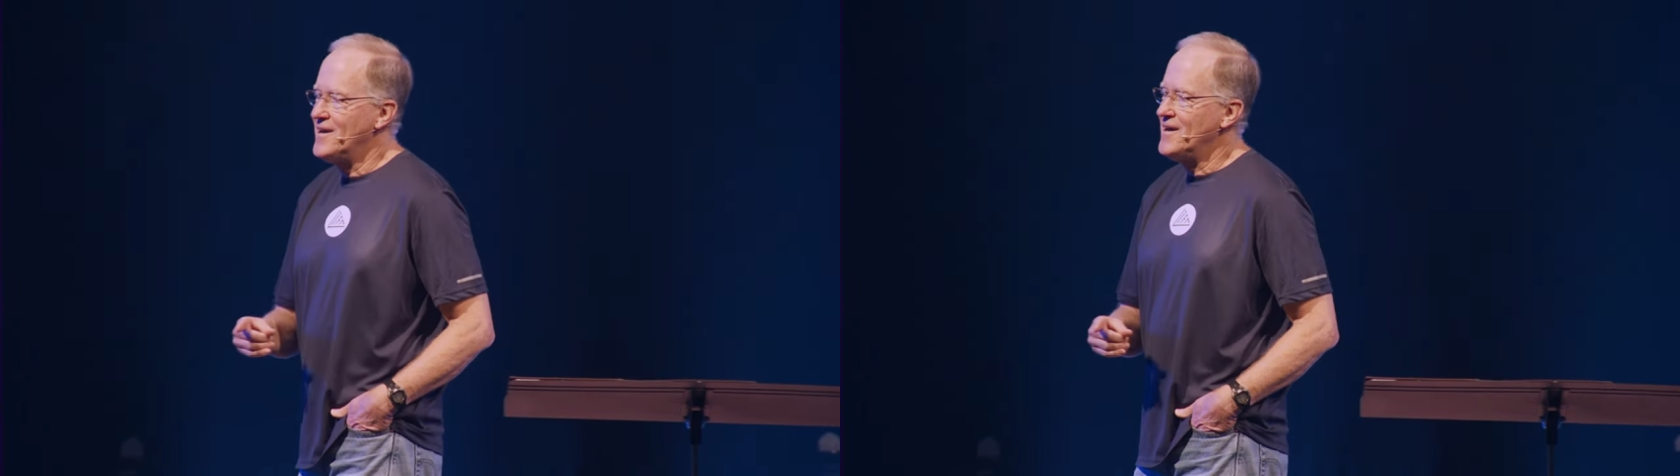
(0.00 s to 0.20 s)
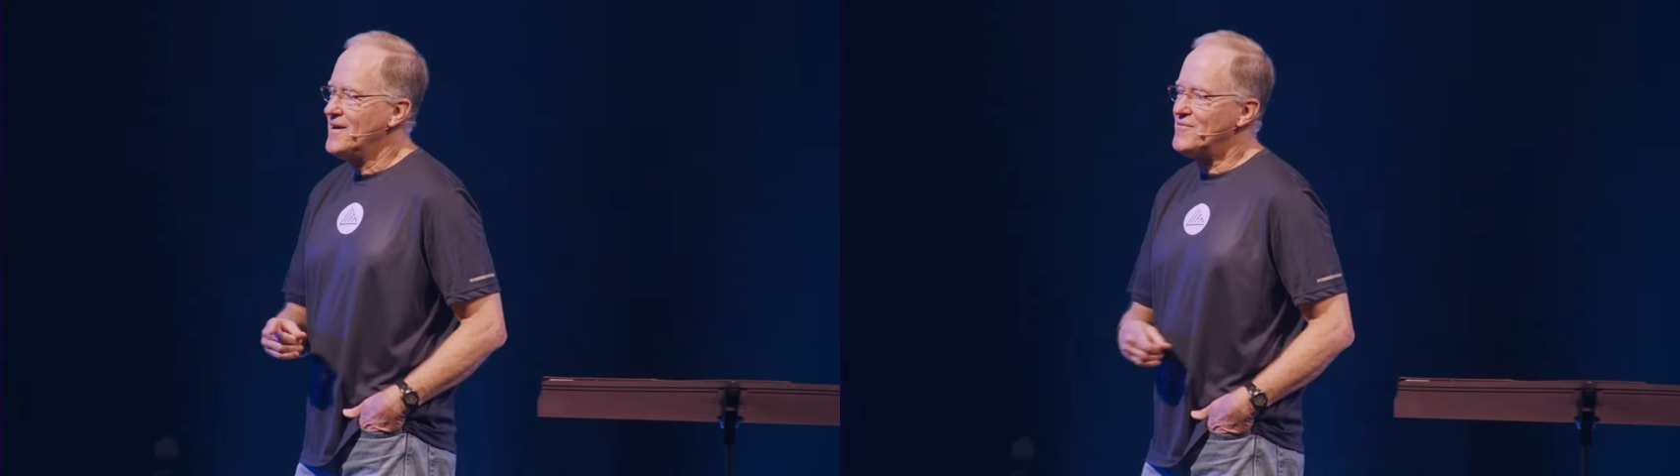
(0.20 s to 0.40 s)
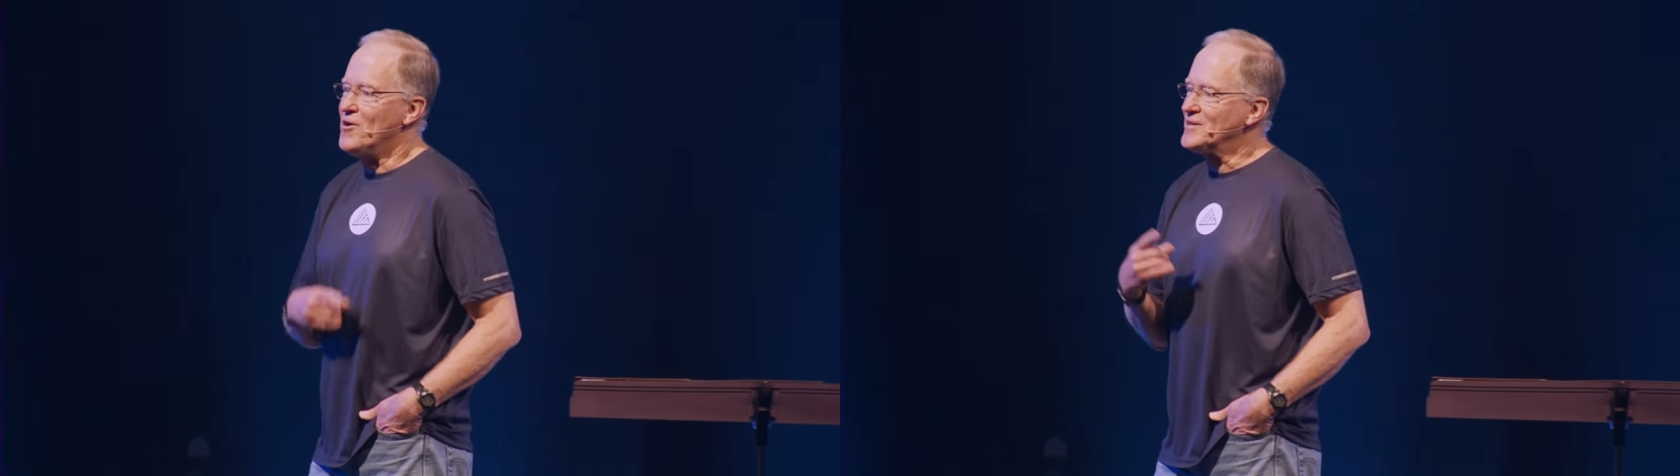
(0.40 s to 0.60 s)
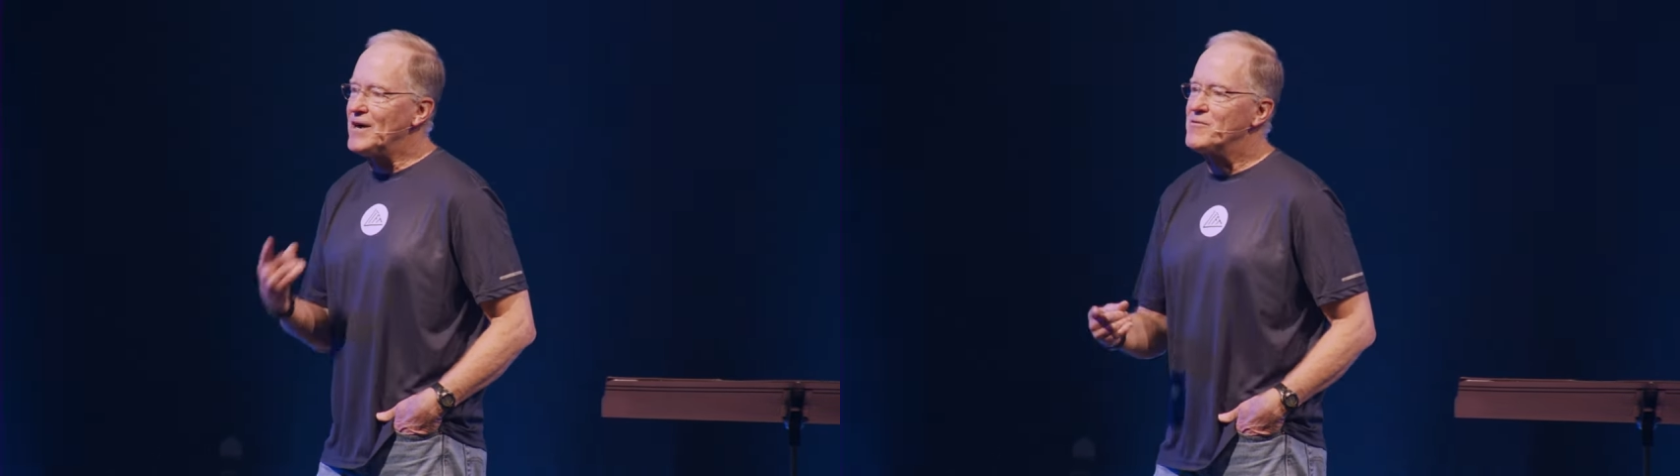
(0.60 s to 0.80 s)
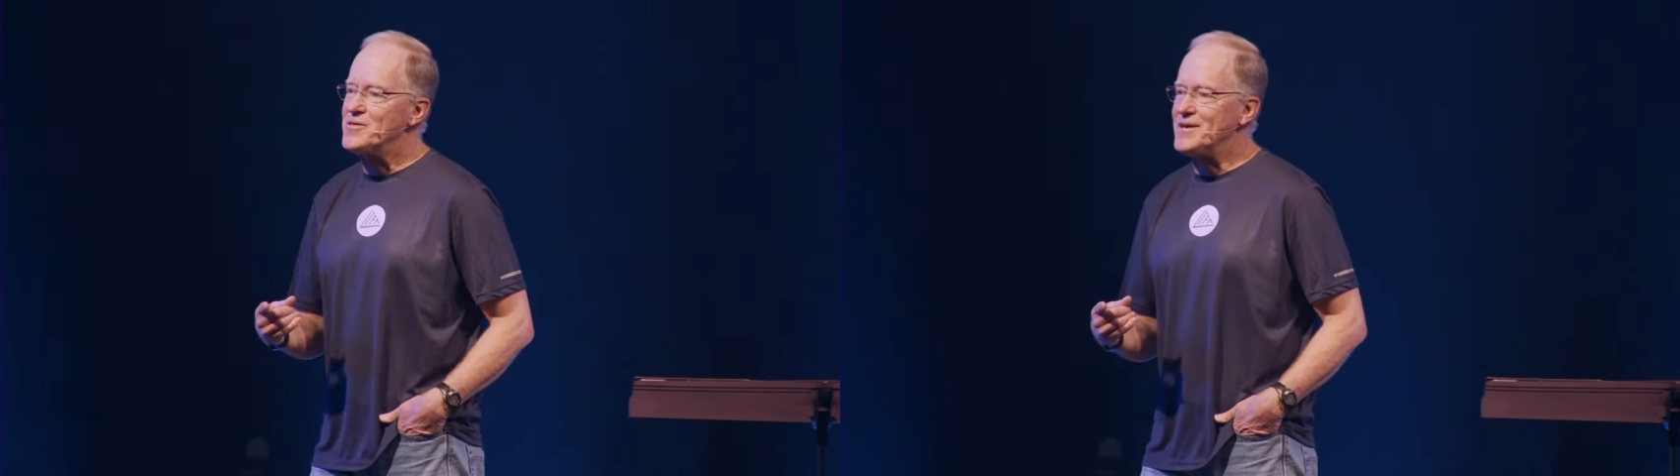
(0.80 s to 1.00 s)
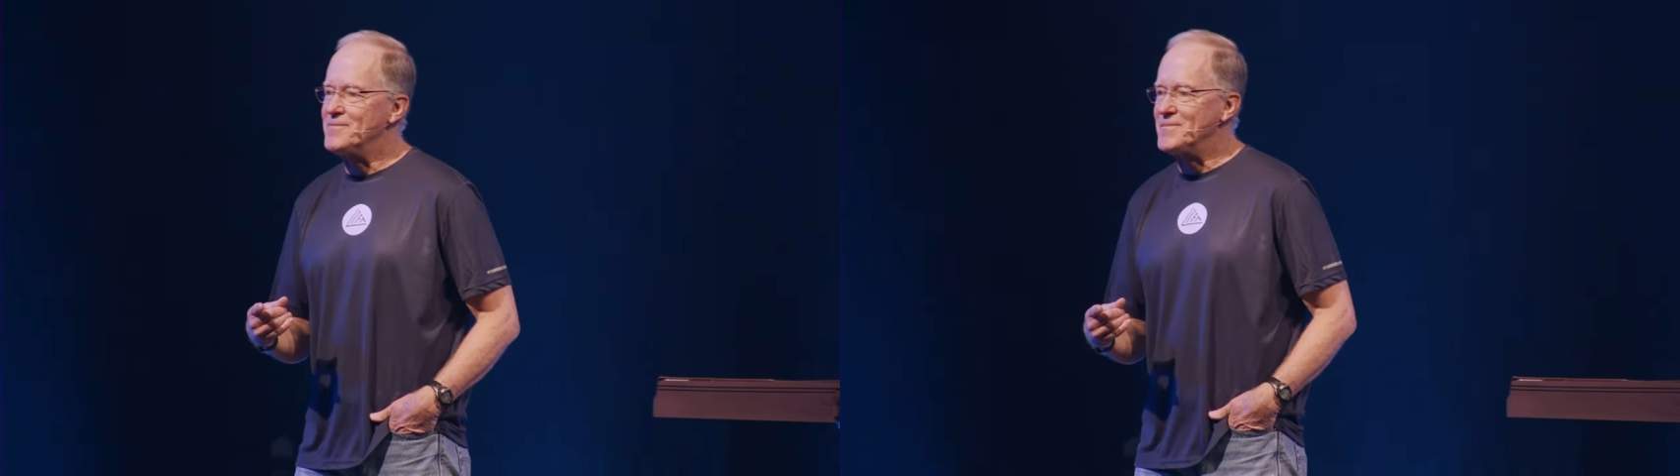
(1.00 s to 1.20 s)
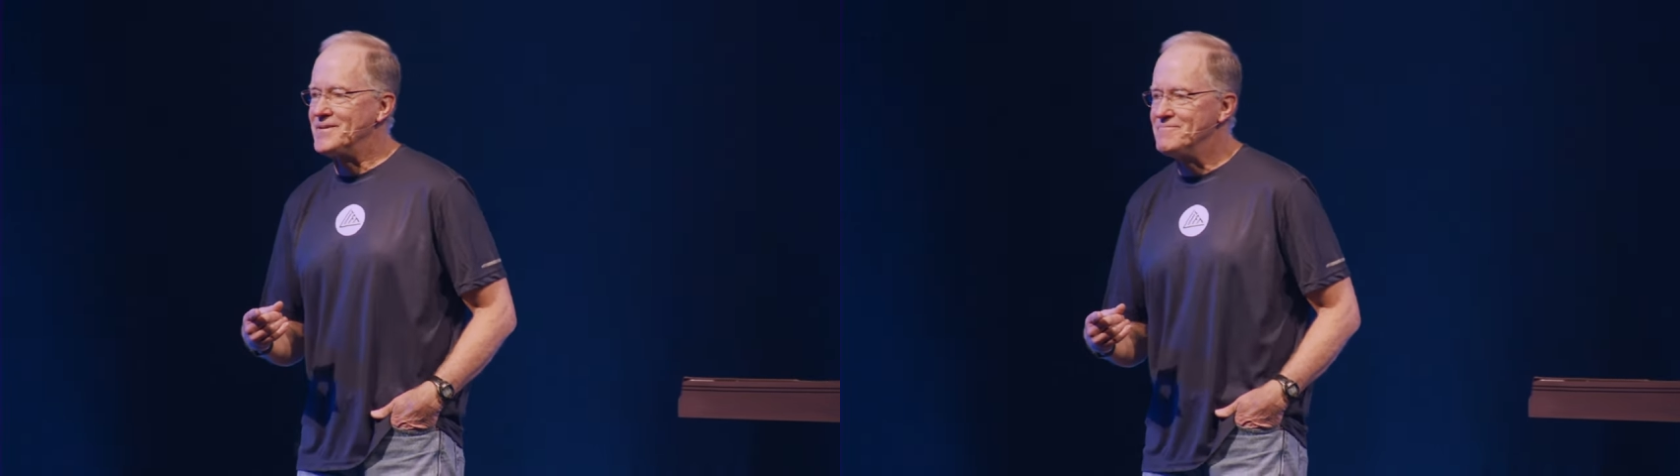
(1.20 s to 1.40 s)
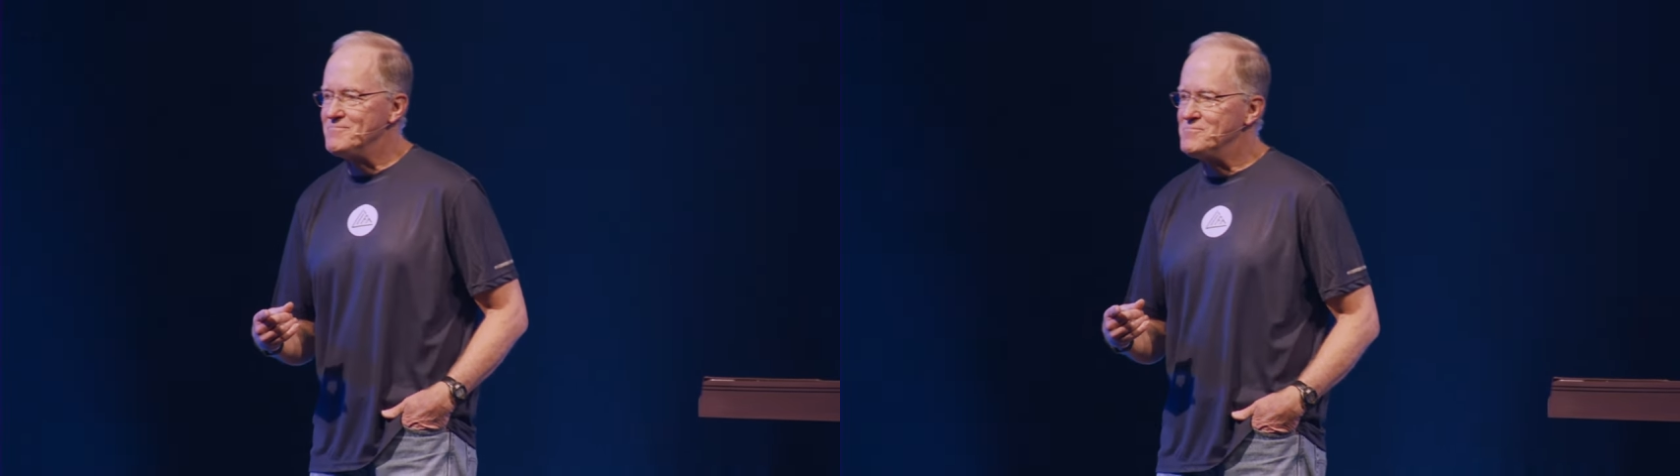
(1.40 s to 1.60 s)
fall in love with him and